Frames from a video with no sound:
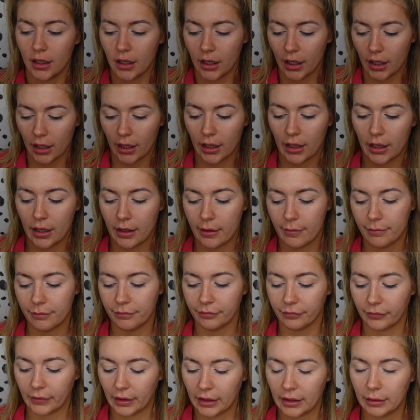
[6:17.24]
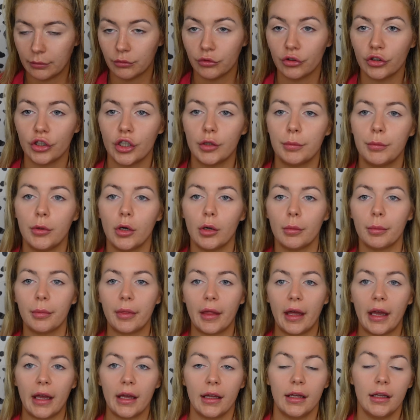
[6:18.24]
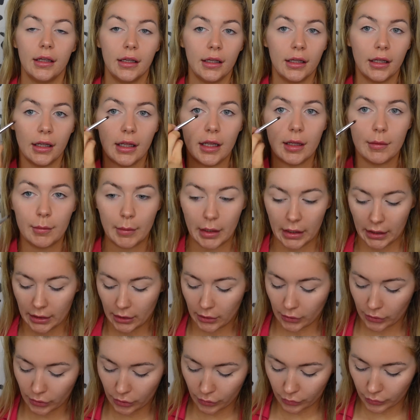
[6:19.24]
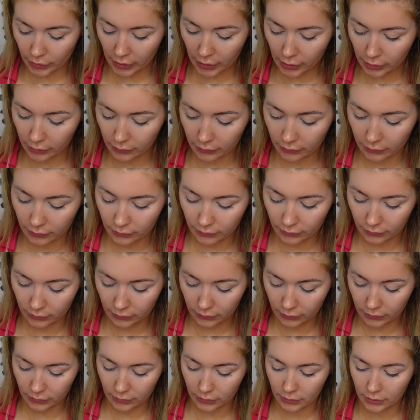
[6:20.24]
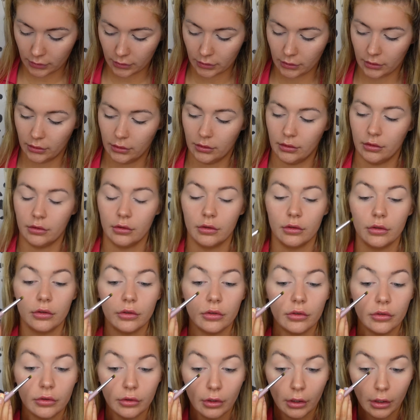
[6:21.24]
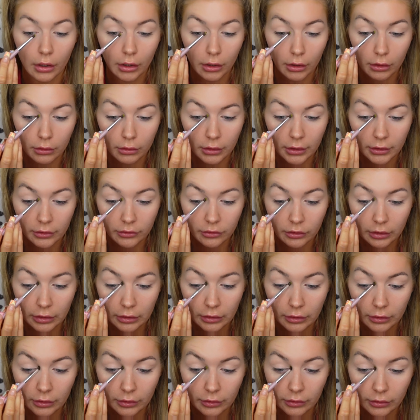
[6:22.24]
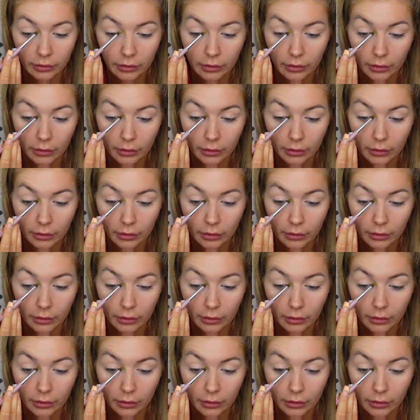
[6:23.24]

And I'm just going to pop that in my inner corner. So literally just...